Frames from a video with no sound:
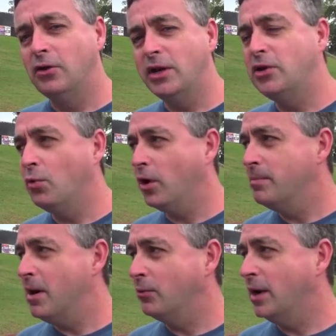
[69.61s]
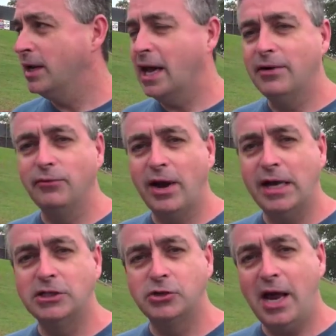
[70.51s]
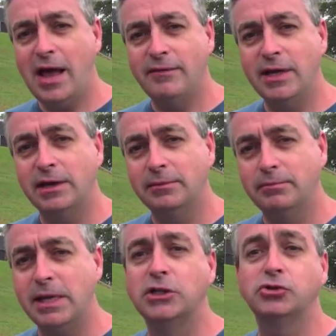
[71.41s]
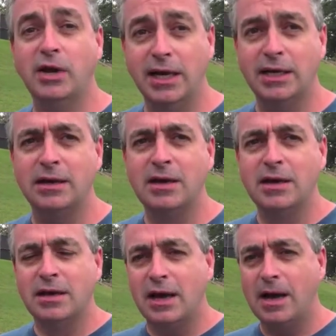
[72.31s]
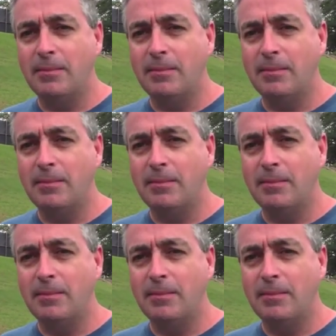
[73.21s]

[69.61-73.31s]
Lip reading: Don't need to worry about running out of range or being stranded.